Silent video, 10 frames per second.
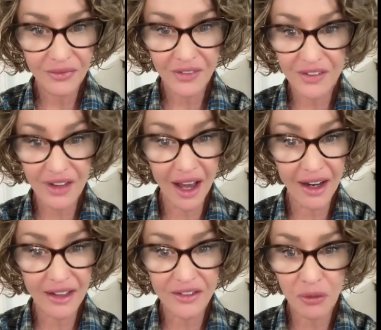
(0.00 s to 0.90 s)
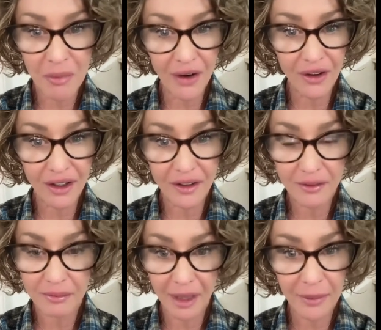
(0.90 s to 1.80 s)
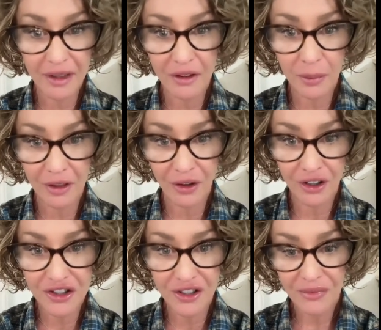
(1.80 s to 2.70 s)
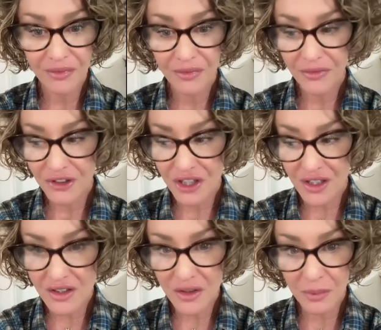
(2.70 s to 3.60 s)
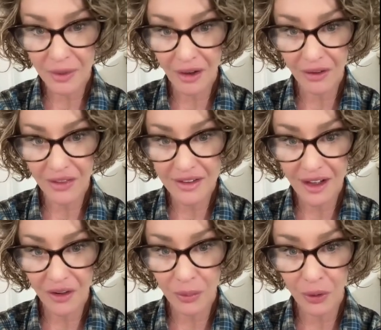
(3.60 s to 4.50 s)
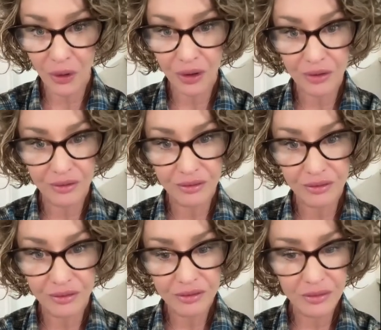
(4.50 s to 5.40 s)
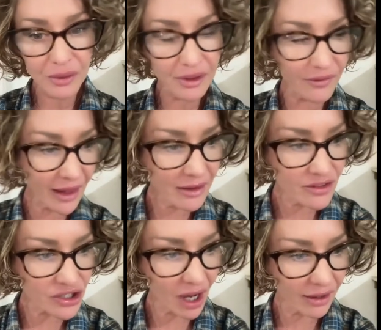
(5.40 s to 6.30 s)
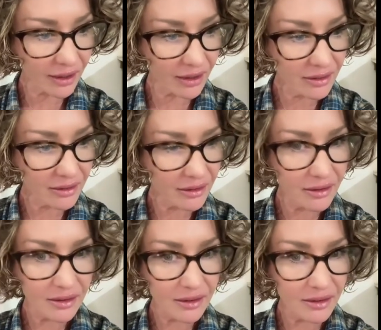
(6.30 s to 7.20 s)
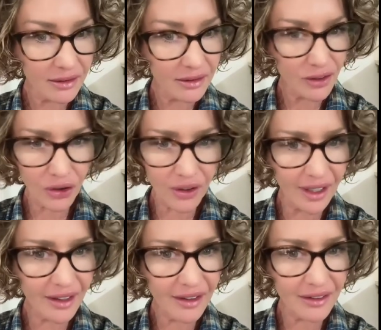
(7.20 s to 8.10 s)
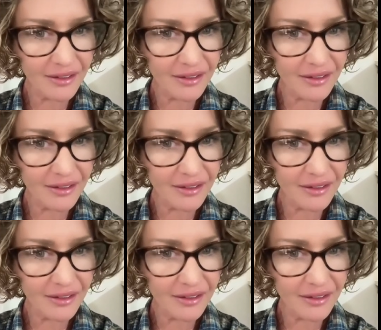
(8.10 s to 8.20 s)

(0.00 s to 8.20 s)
the size of America, maybe a little bit larger, just beyond the South Pole. Well, now that's shocking. Green,